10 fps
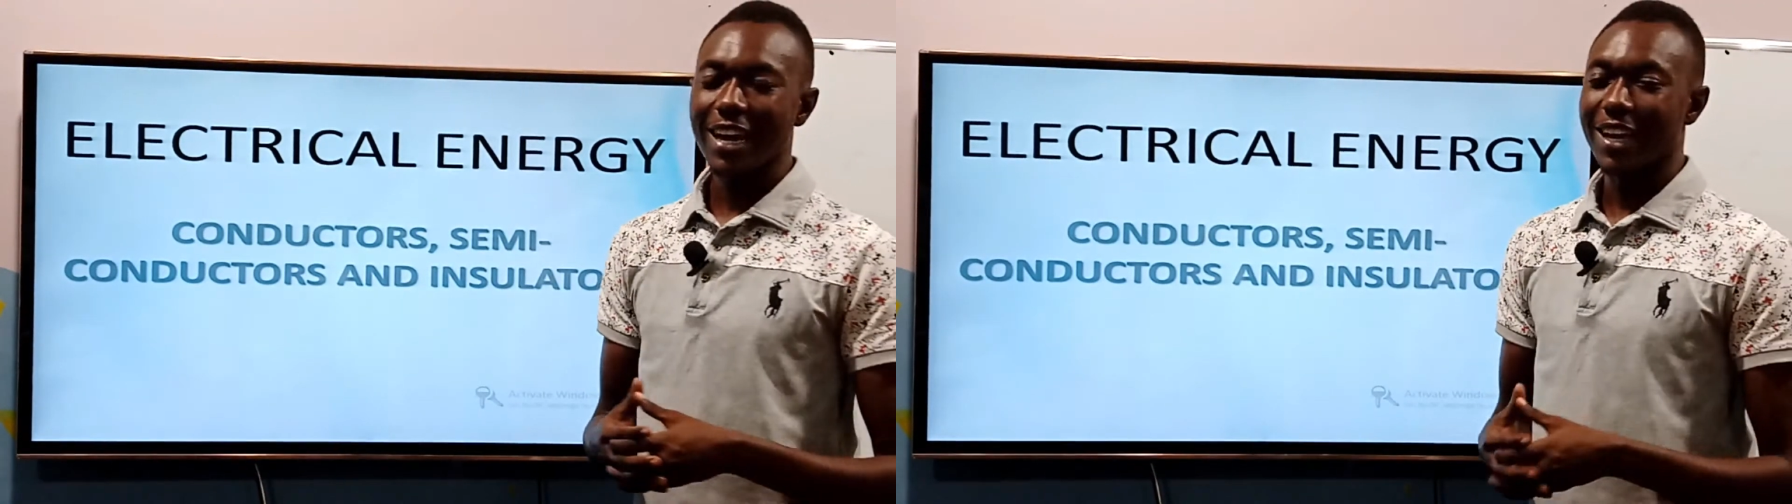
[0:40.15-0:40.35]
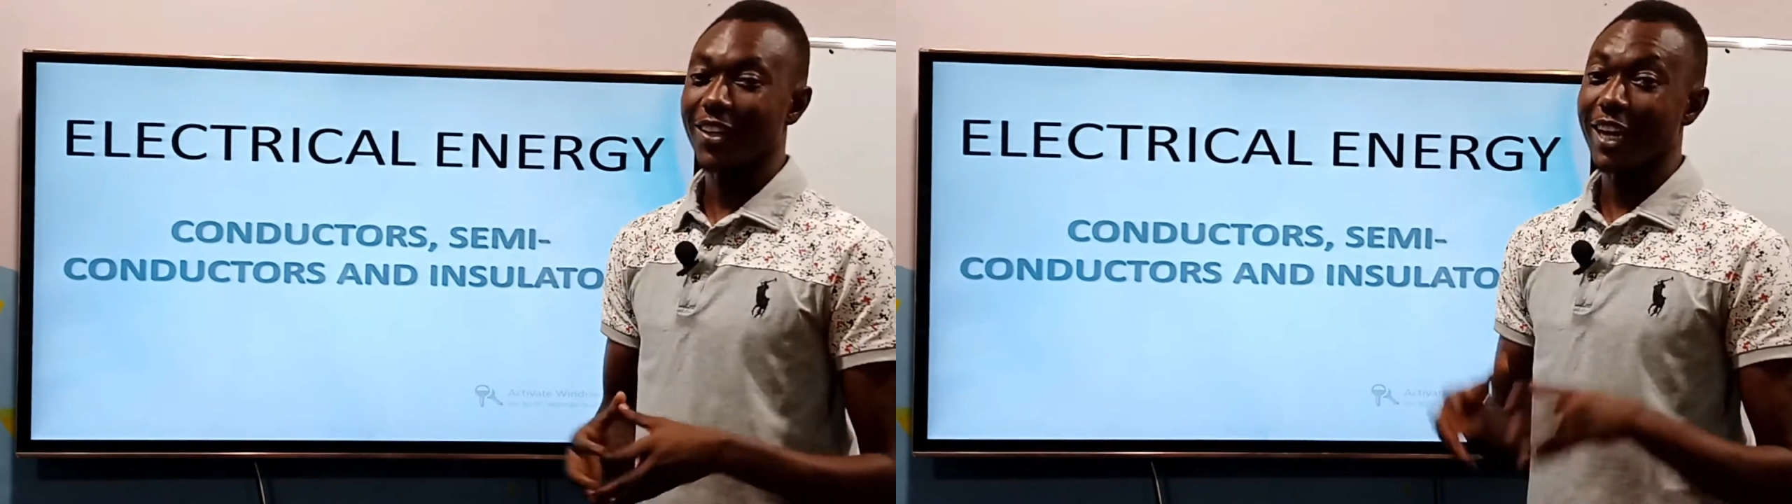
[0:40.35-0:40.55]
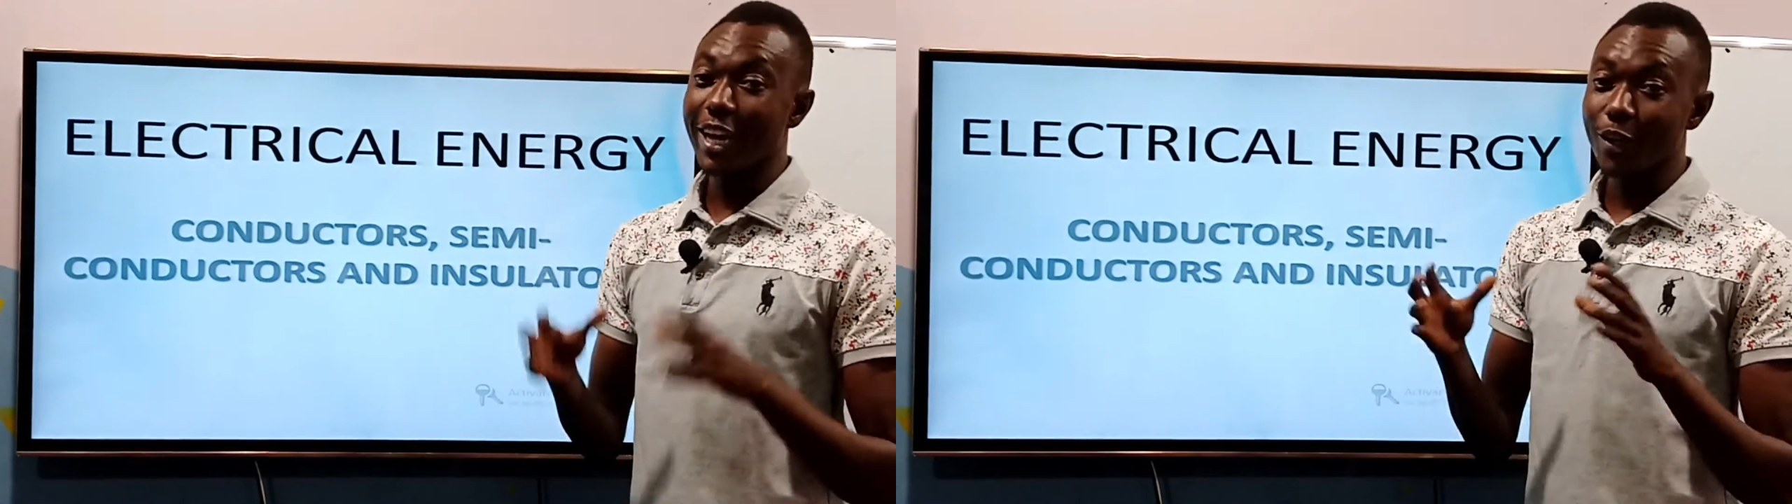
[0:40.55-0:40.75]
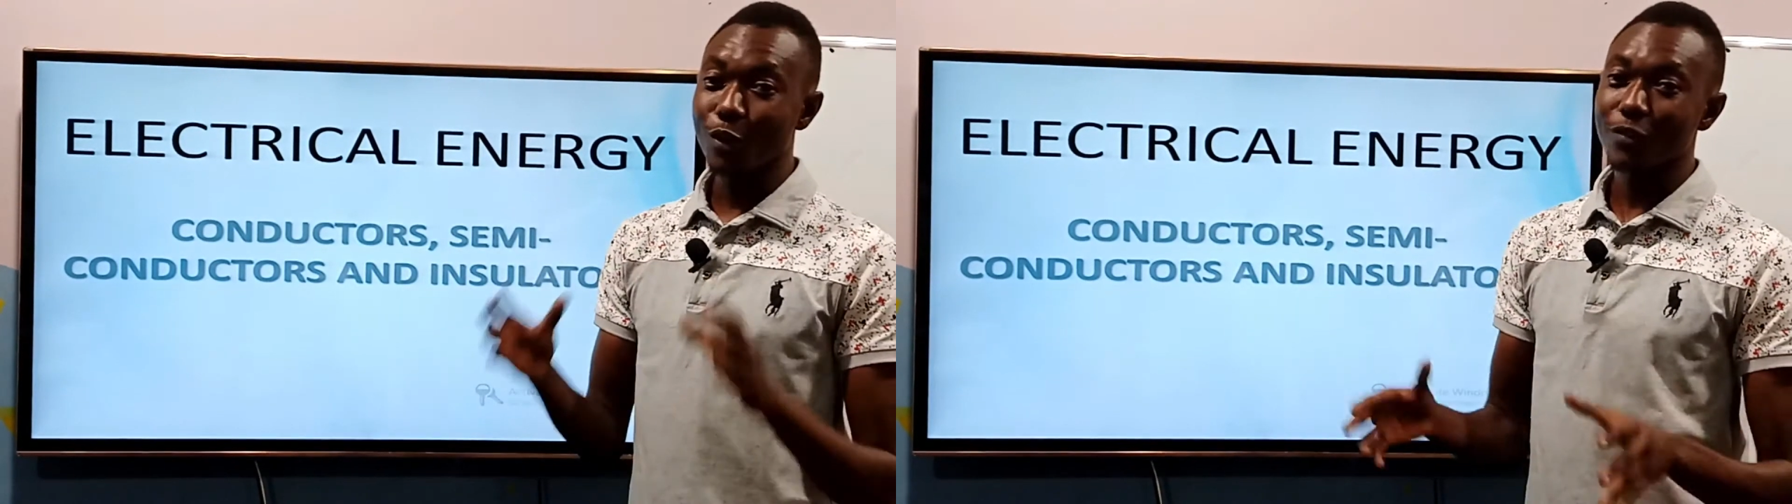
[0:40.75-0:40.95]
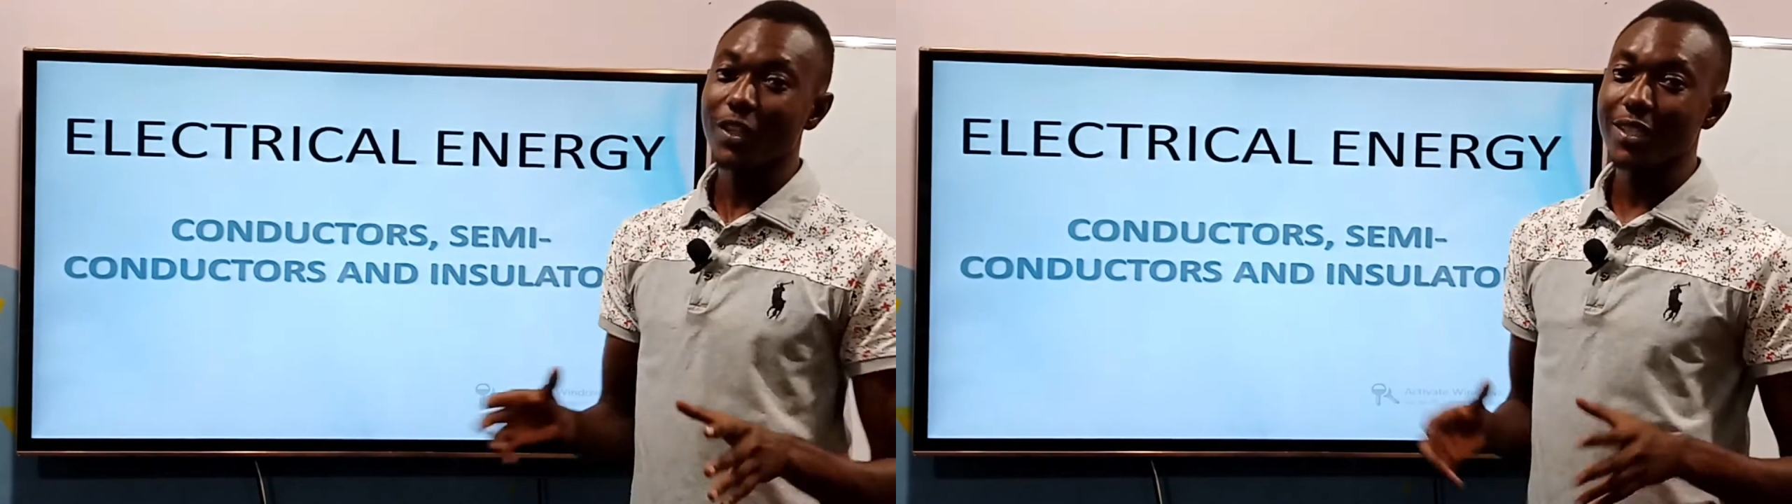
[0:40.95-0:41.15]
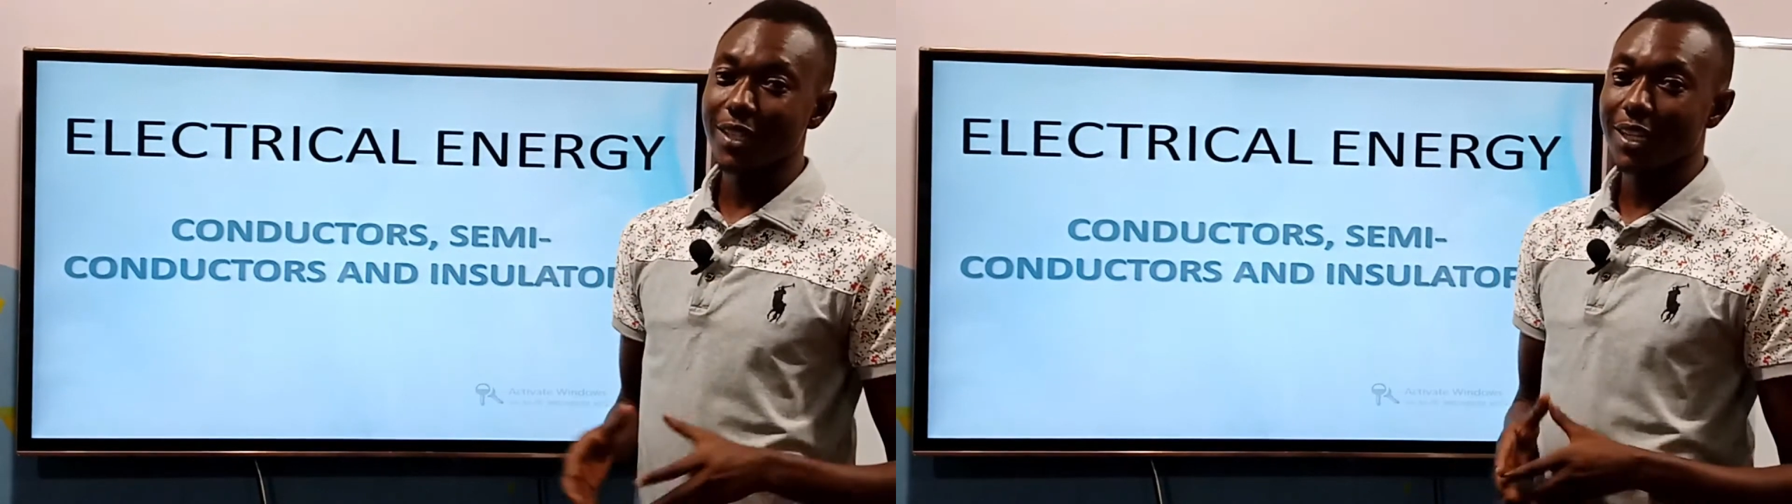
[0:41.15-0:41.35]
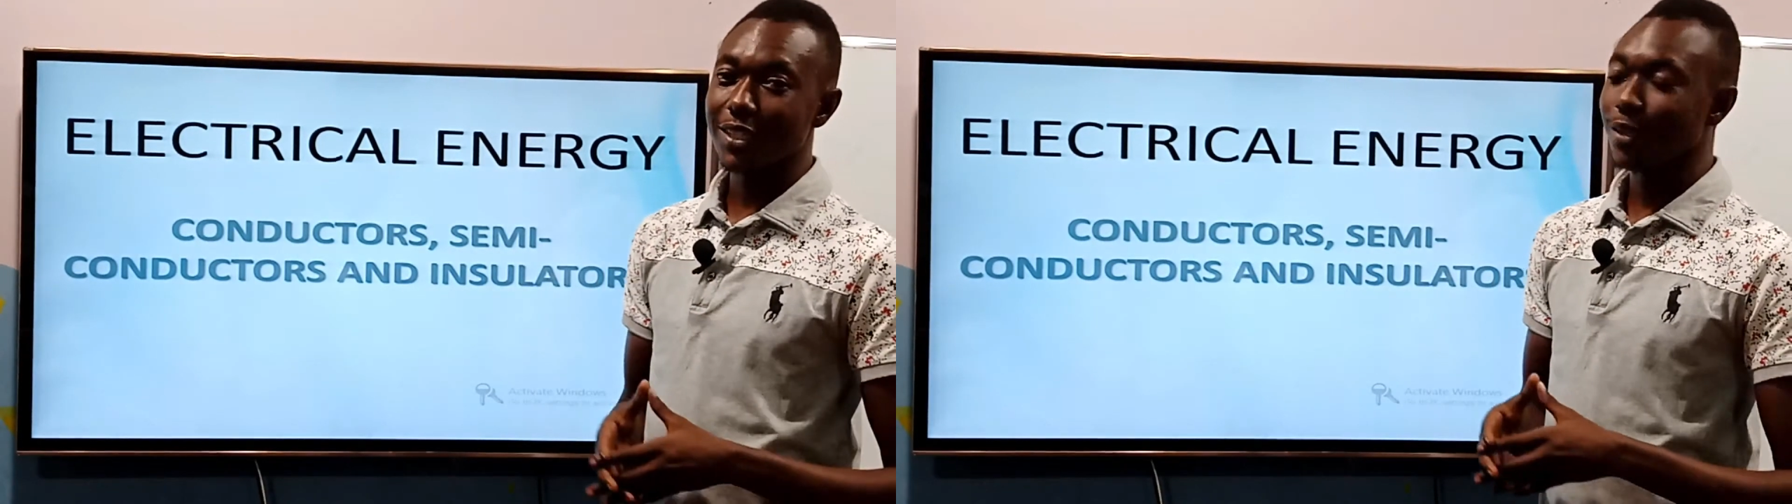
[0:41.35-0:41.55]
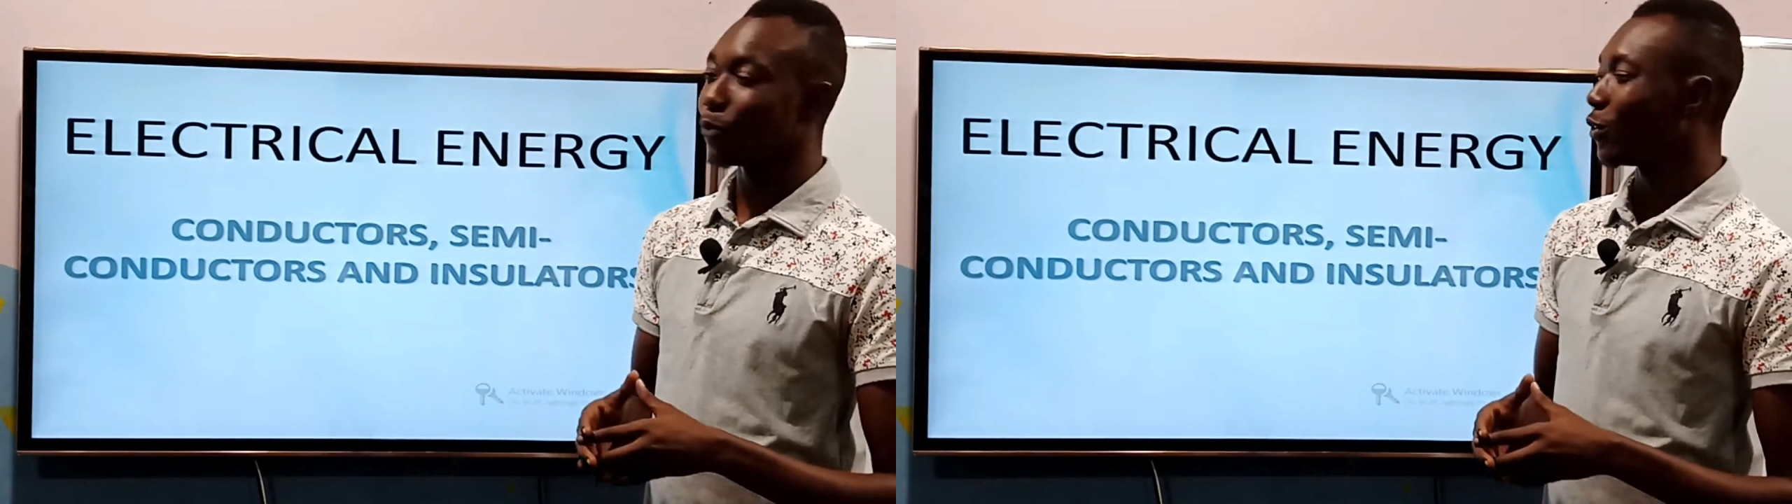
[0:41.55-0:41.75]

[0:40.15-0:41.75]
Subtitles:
At the end of this lesson,